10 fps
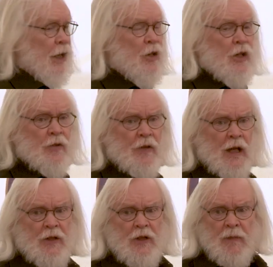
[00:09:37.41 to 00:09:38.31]
energy is
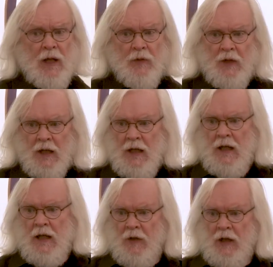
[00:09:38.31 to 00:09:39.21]
related to mass.
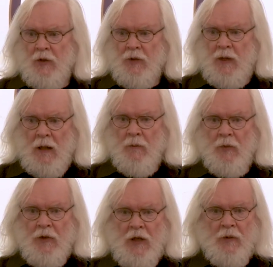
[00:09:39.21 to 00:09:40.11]
E is equal to
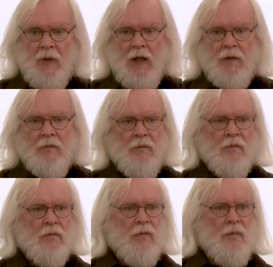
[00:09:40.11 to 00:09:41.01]
mc squared.
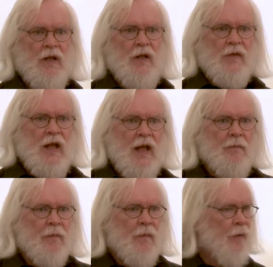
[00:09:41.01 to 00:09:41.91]
But what is
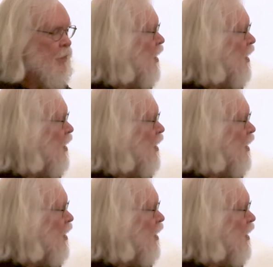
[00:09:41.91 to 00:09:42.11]
m?